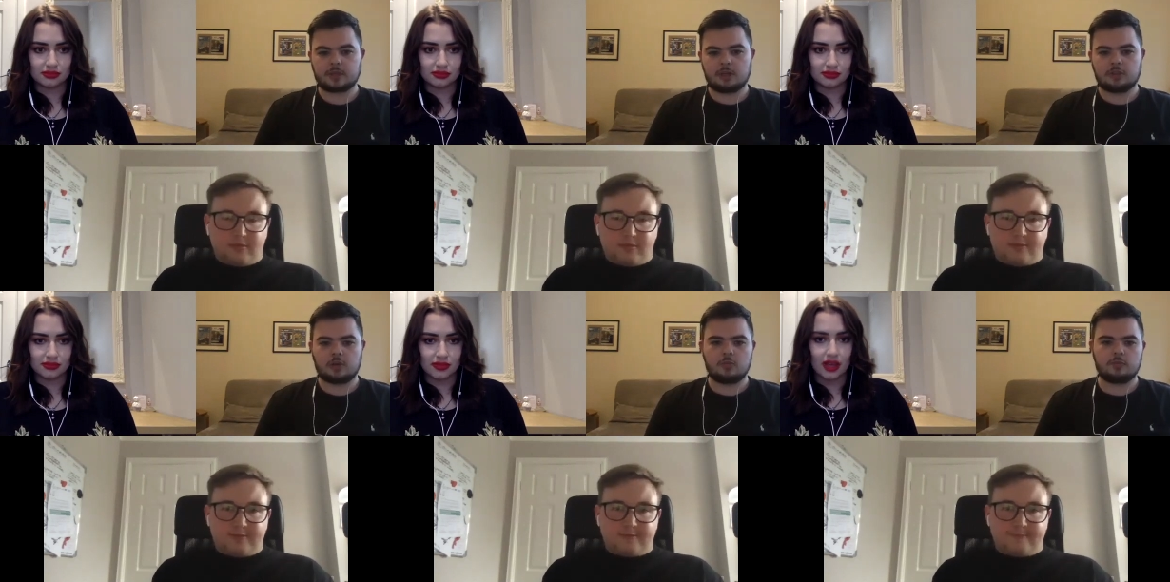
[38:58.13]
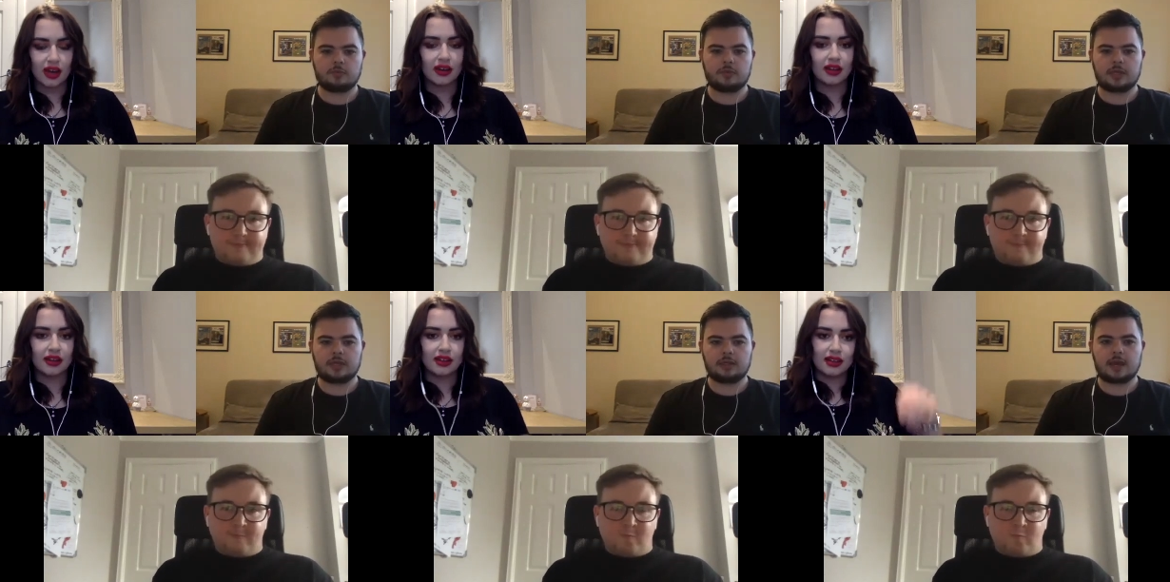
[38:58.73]
Speaker 1: I don't
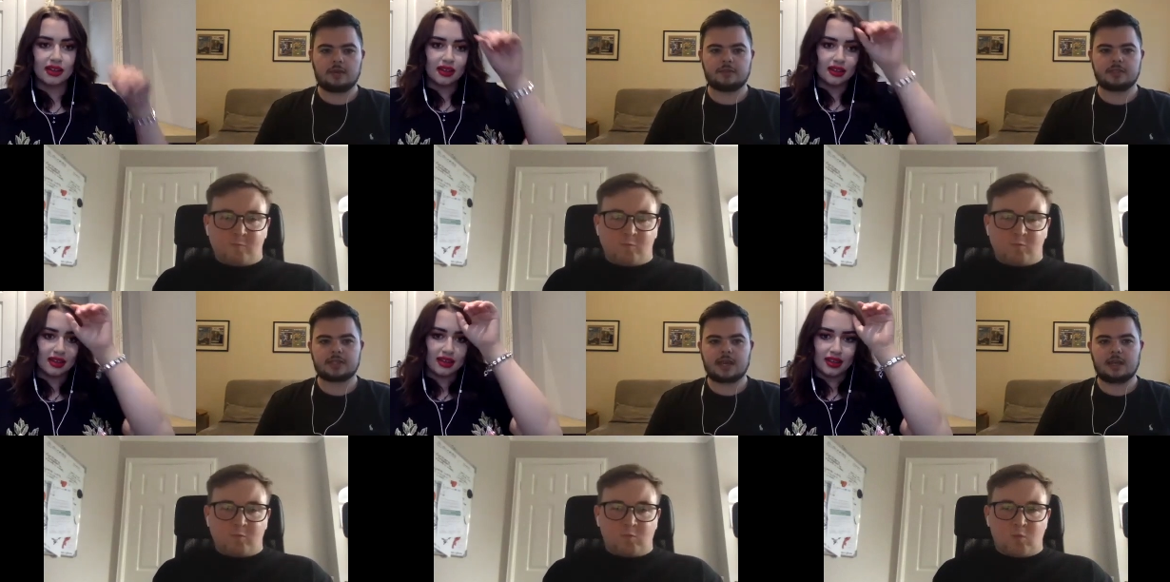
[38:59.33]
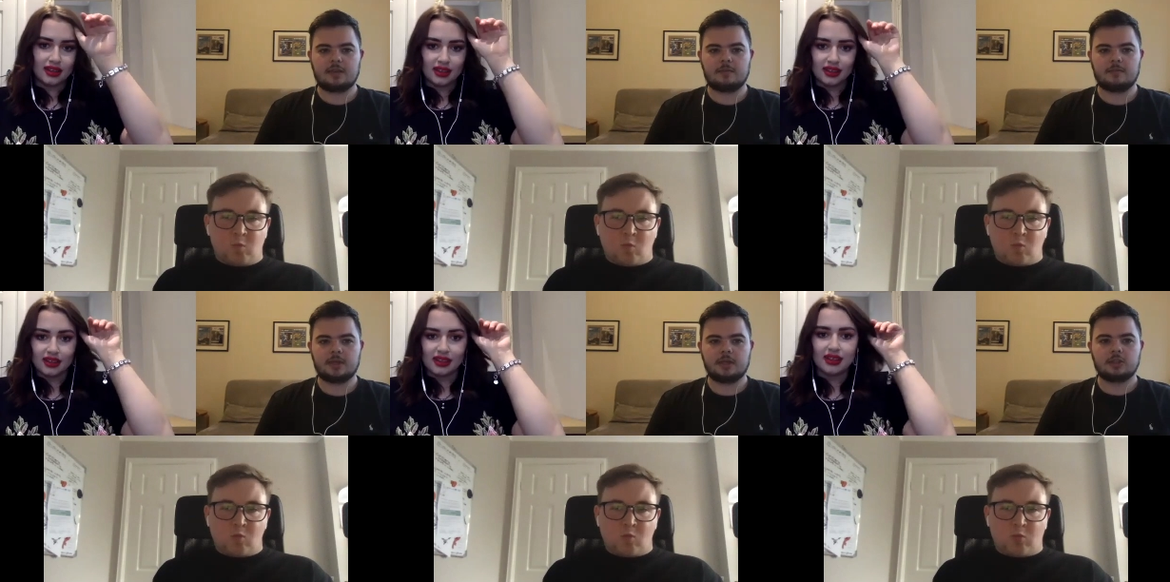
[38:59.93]
think he'll have the same
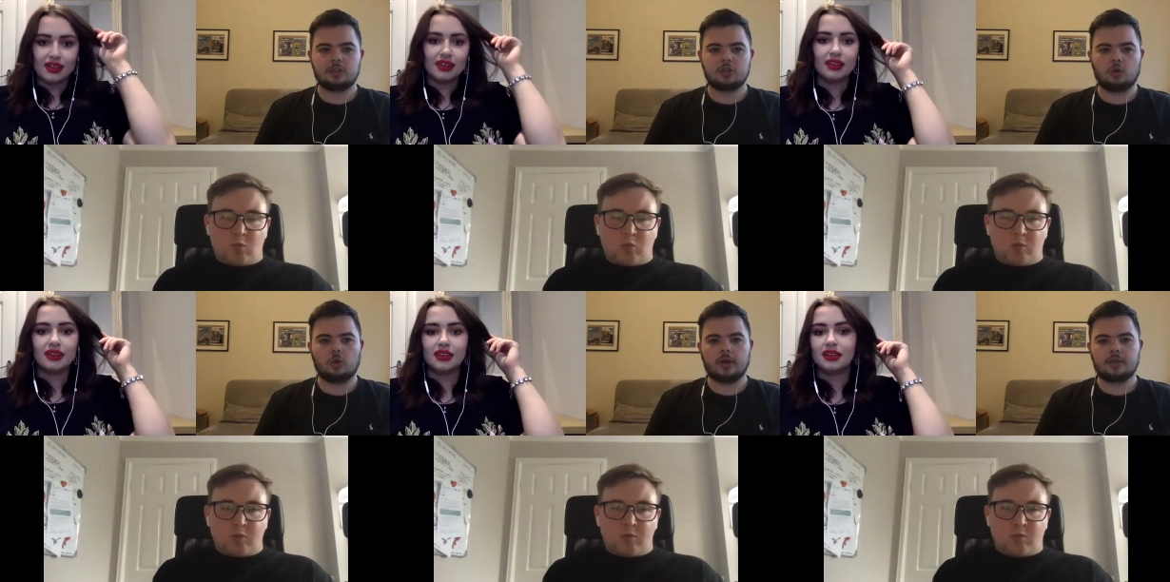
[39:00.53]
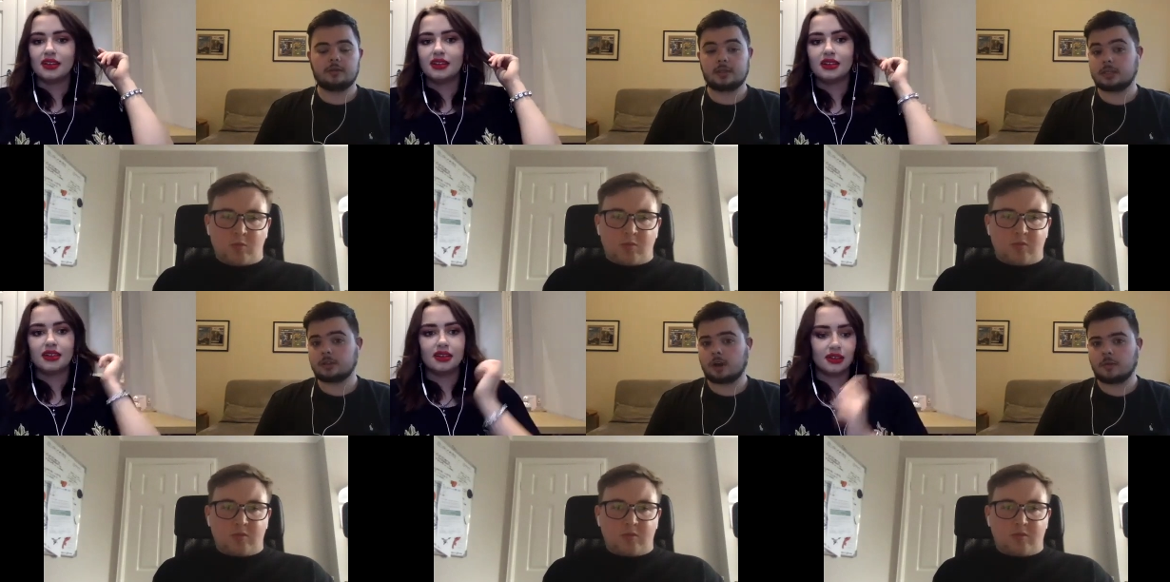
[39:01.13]
joy
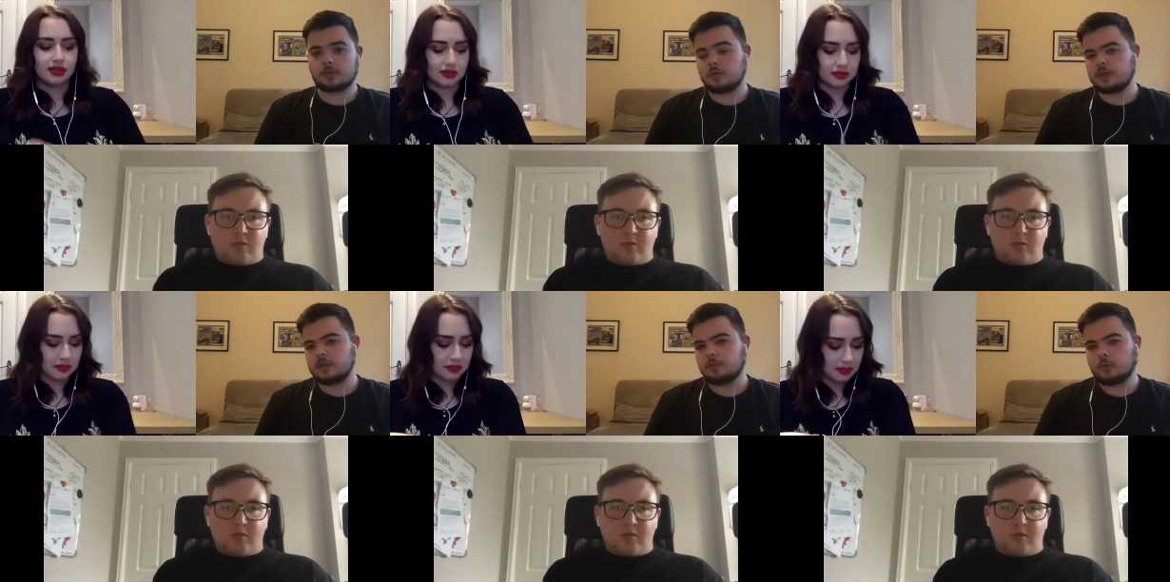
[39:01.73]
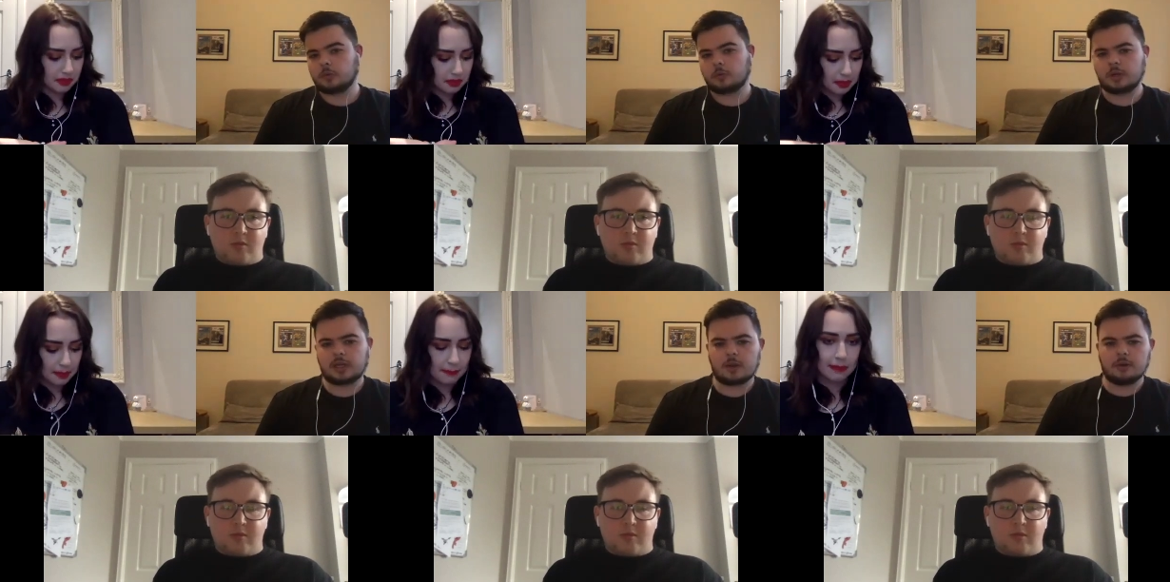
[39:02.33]
this time, and I don't think the board will want
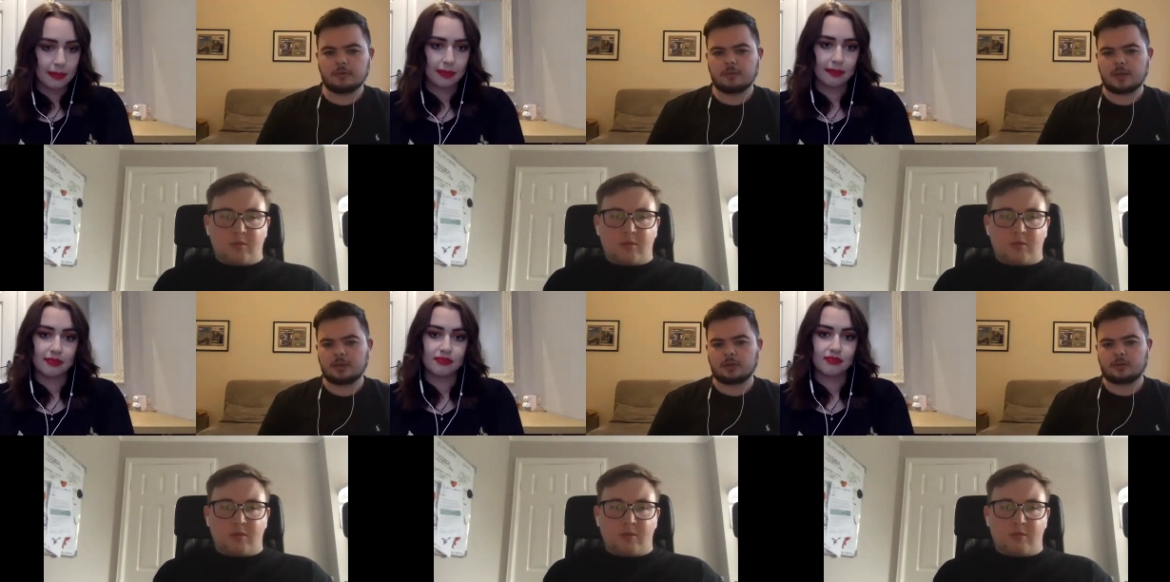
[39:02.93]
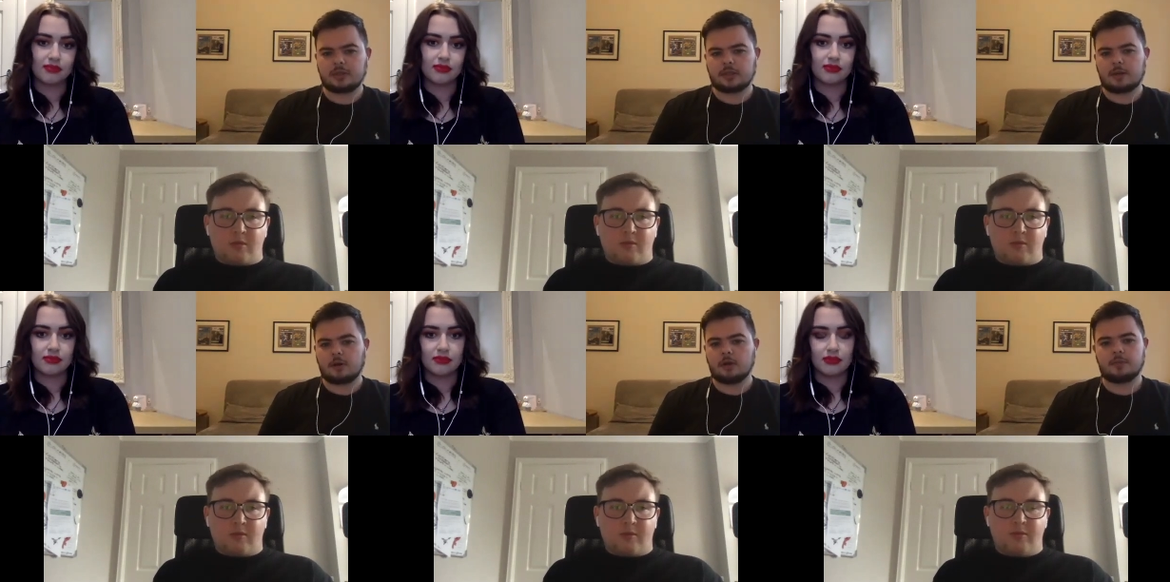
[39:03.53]
to get rid of him either. I think
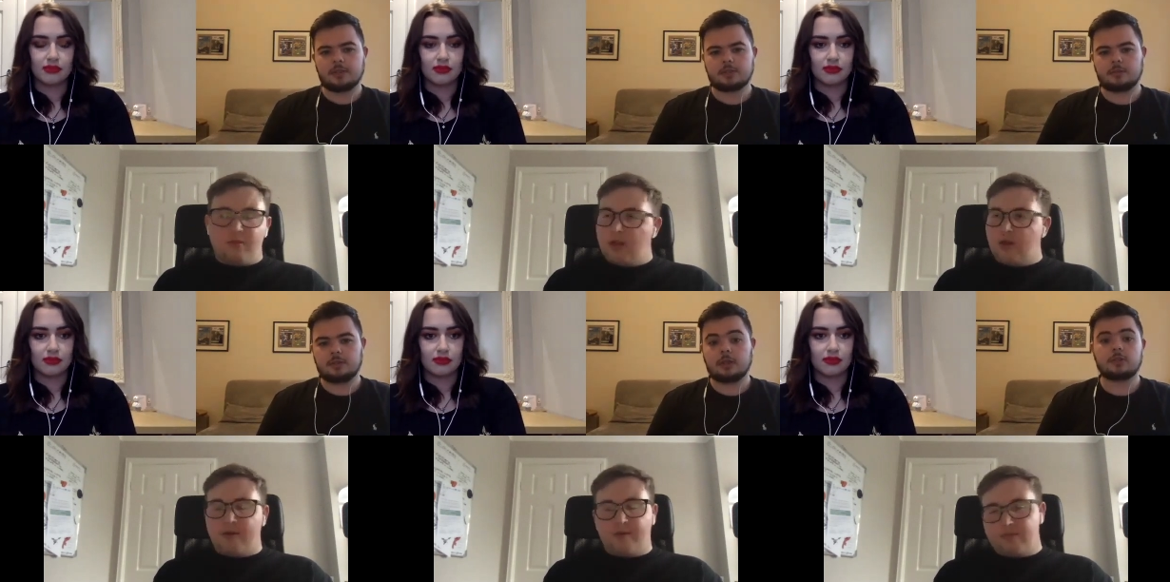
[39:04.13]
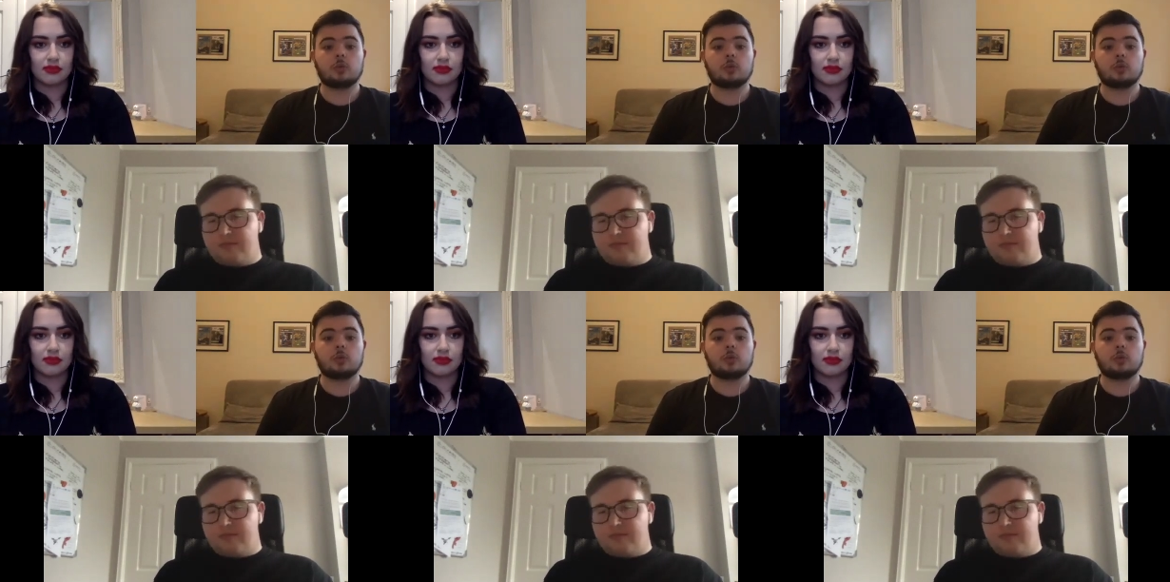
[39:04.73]
that might have been something that's